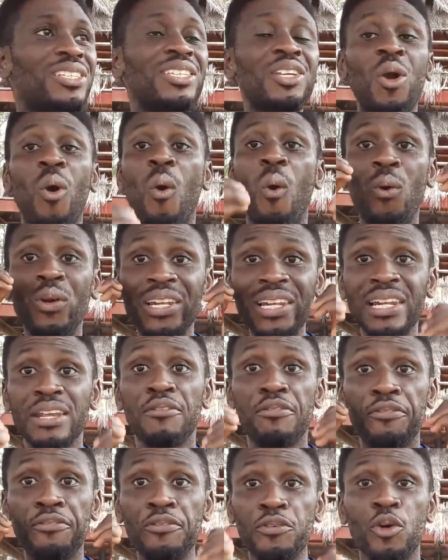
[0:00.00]
thing. Only
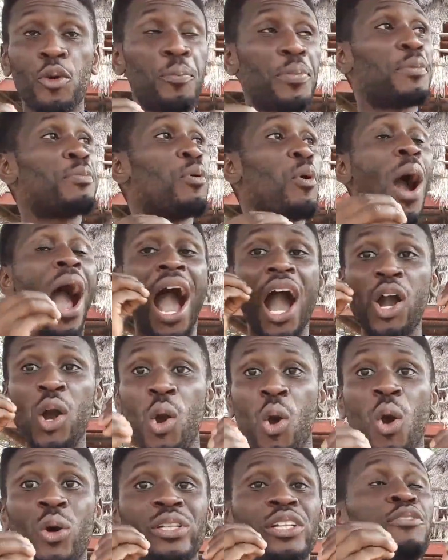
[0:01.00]
few people are
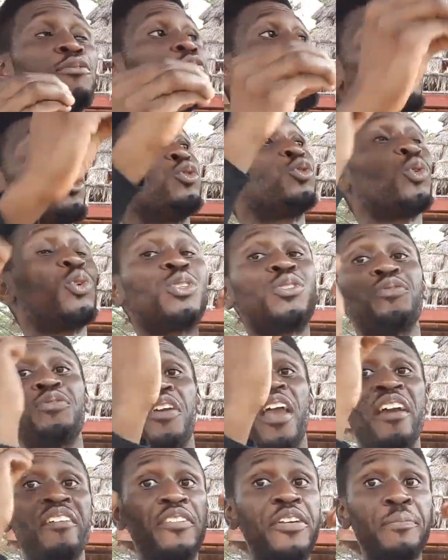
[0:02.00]
gunning for those
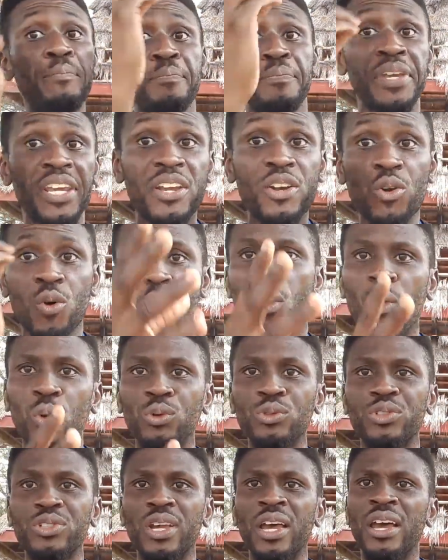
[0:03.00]
very big
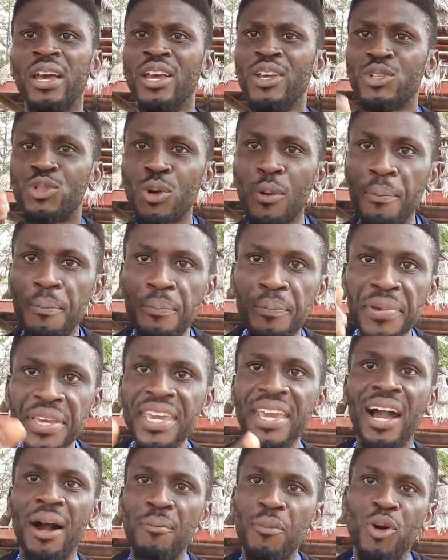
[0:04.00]
goals. So
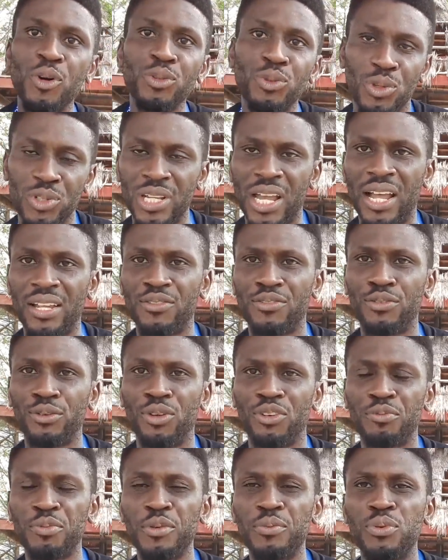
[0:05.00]
be among those
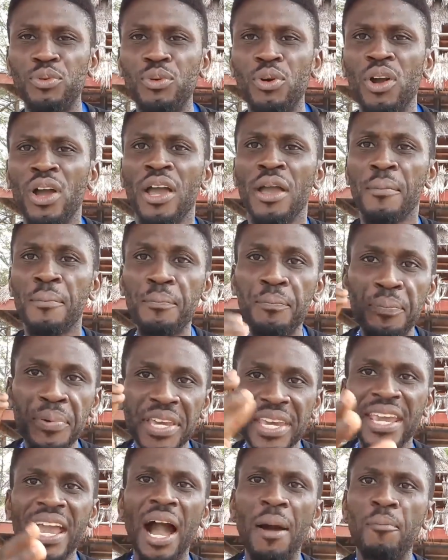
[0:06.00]
handful of people.
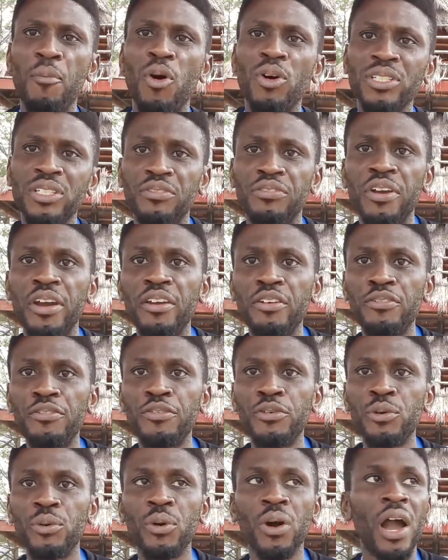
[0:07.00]
Be among the very
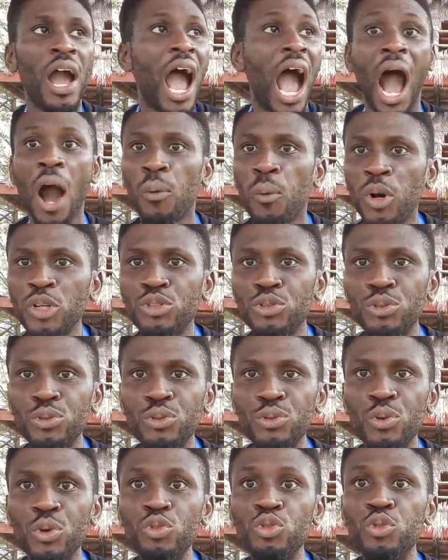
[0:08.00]
few. And what do you
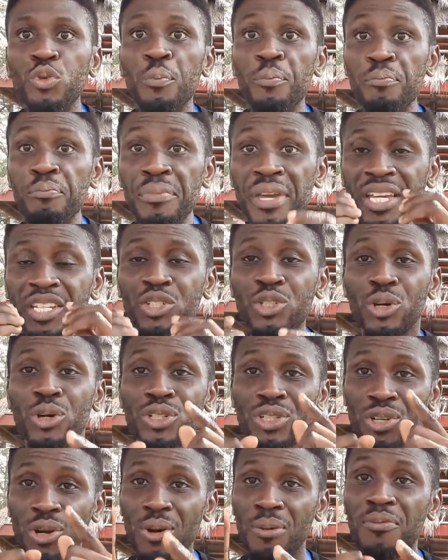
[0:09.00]
know? You may
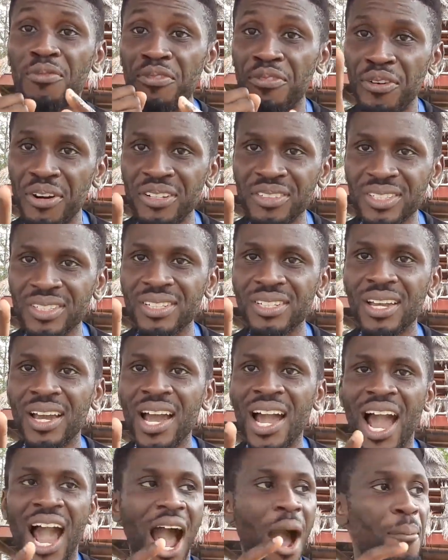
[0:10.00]
just come first
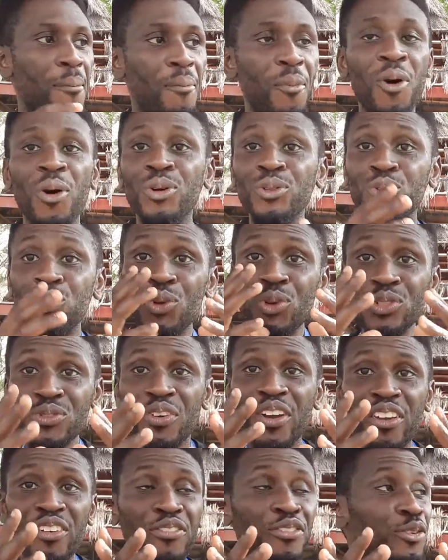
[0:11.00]
among those
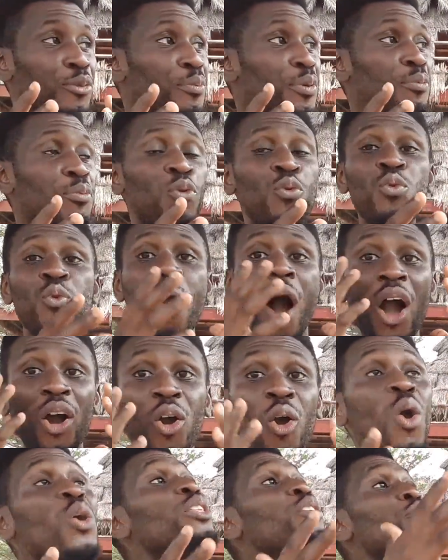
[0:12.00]
very few people who are
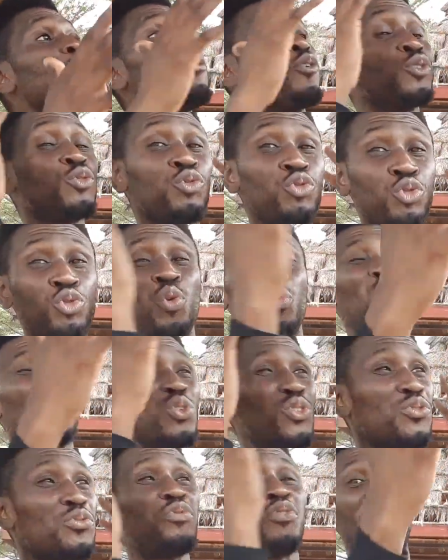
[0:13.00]
gunning for
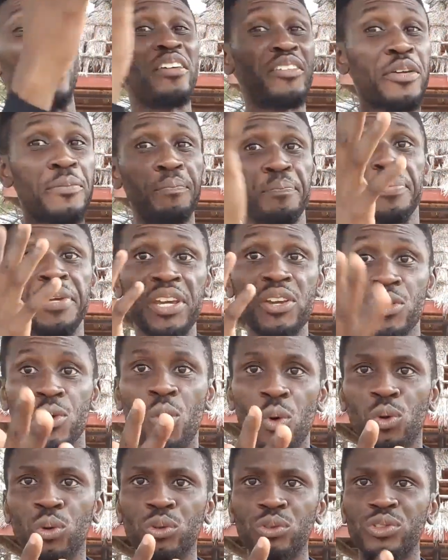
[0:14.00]
those those very big
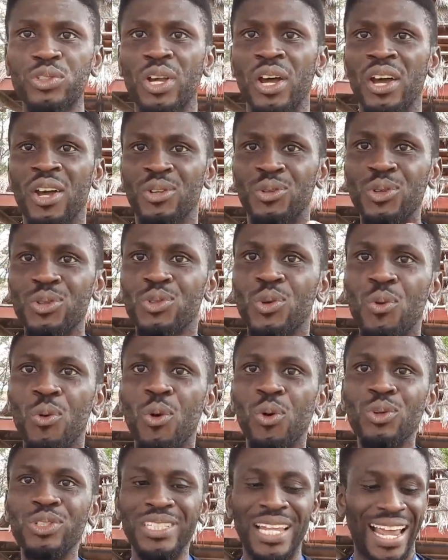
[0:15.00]
goals, those
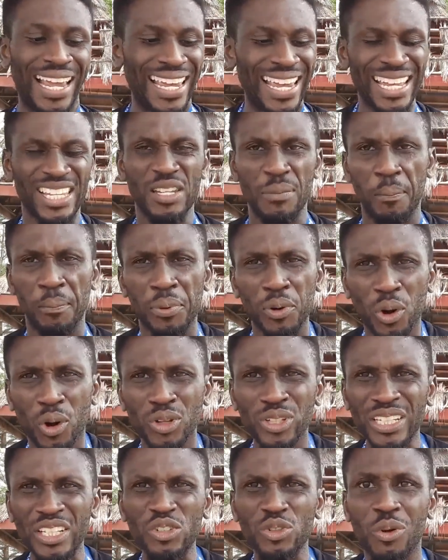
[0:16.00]
goals that get the
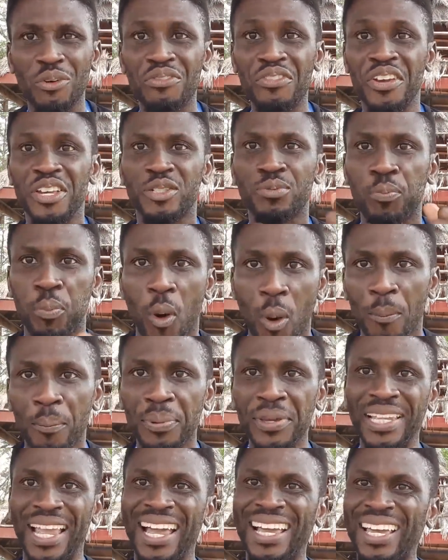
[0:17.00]
blood in your veins
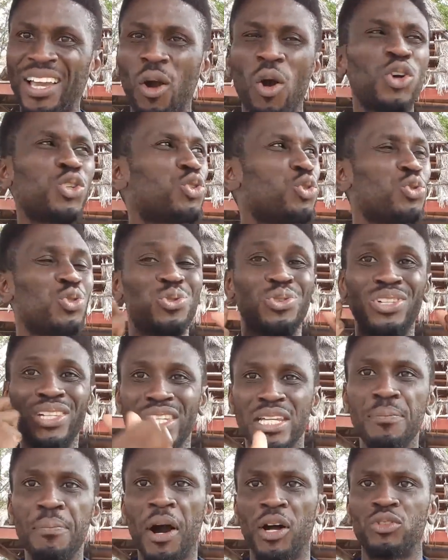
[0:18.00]
pumping and cause you to
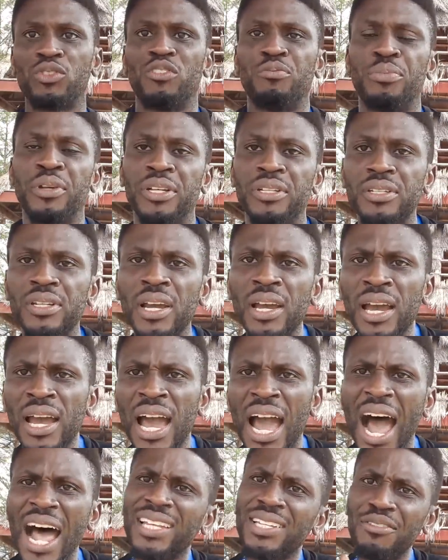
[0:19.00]
leap out of bed.
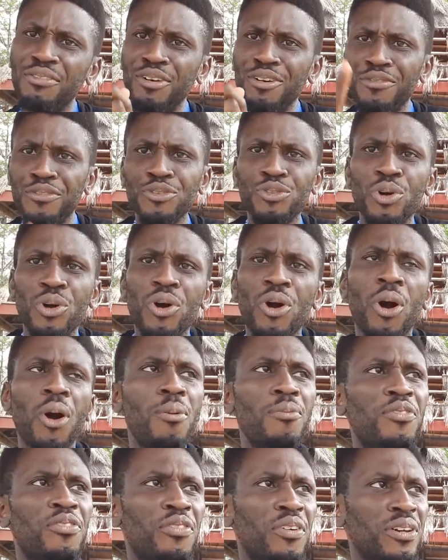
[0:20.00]
And even if you don't
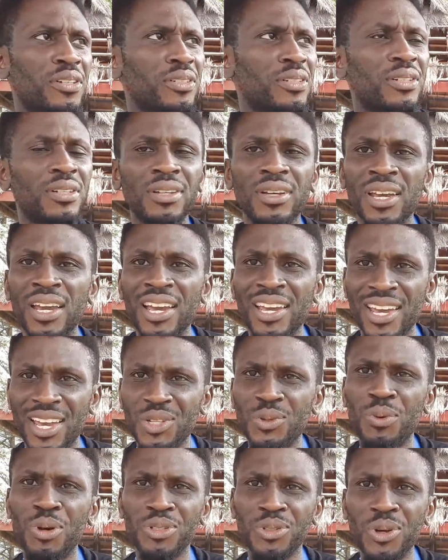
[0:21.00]
come first,
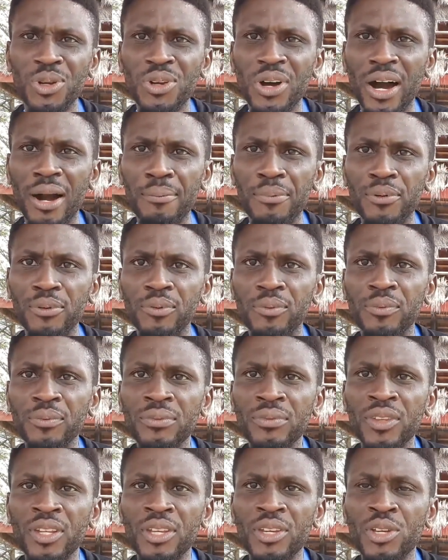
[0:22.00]
here's what is going to happen
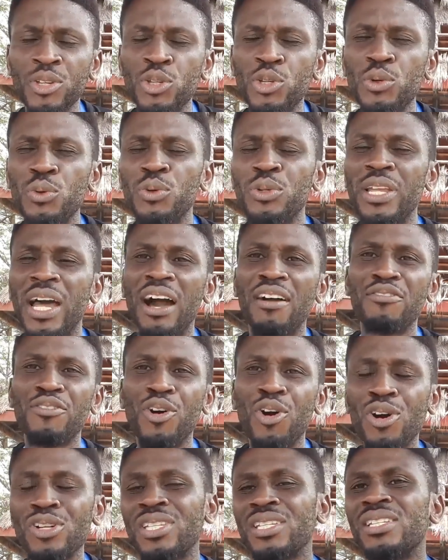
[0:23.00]
you would have
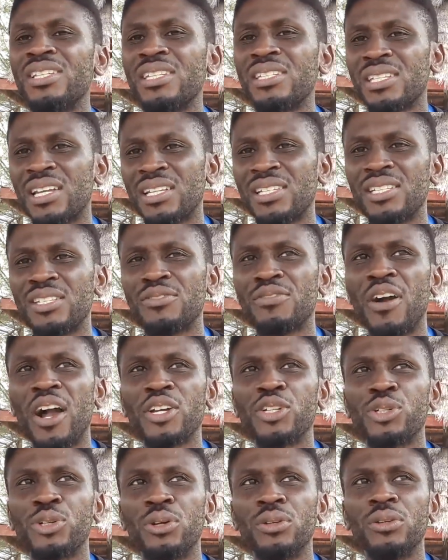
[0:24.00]
gotten the
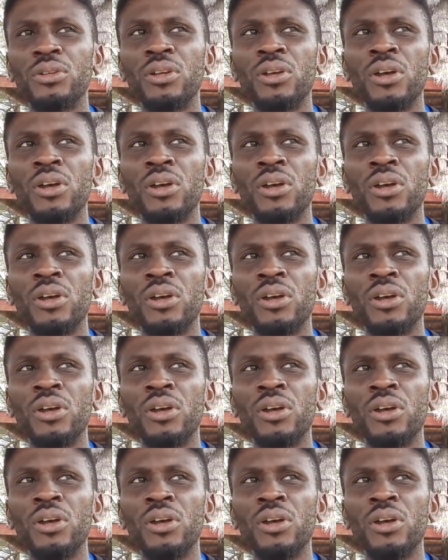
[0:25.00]
satisfaction